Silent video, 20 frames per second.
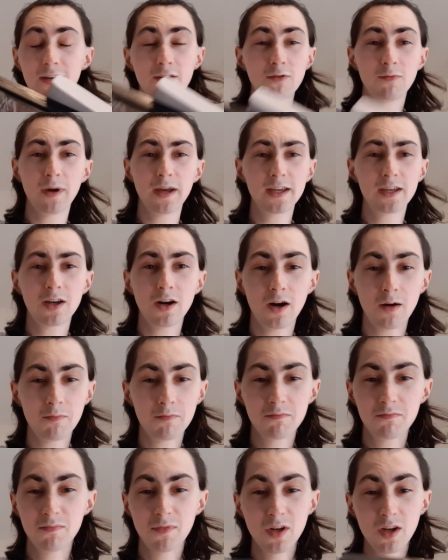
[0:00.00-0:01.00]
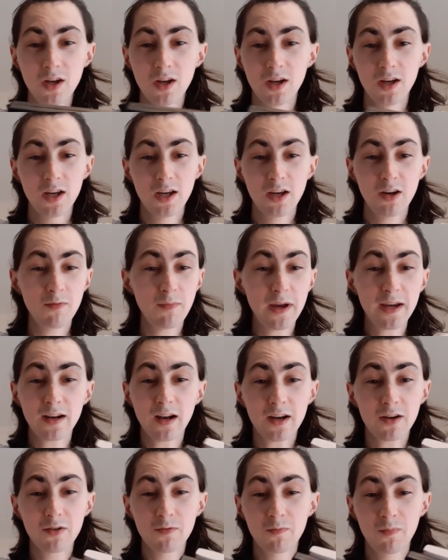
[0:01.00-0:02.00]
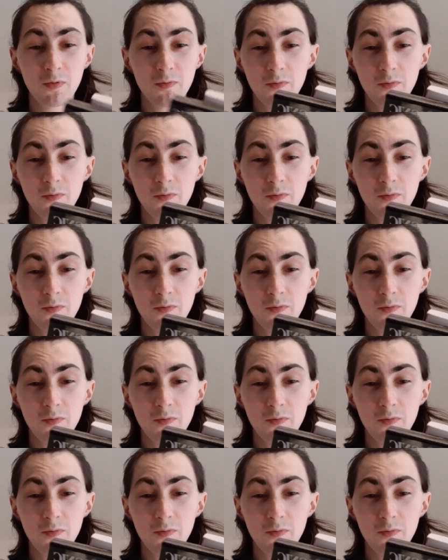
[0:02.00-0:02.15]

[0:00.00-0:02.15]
it'll make like a